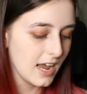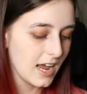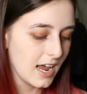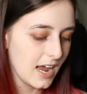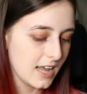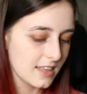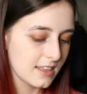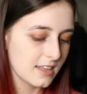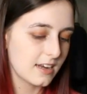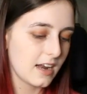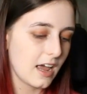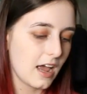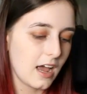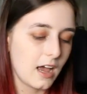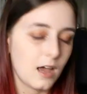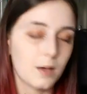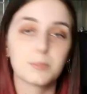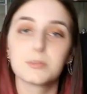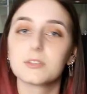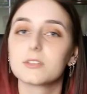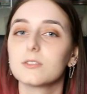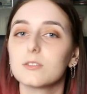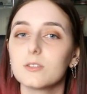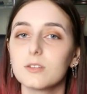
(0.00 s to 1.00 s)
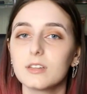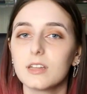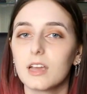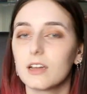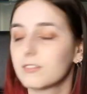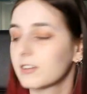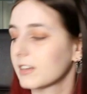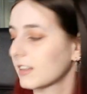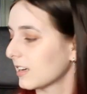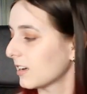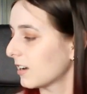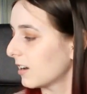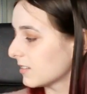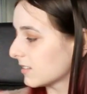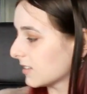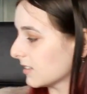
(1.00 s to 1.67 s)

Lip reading: And then absolutely everything got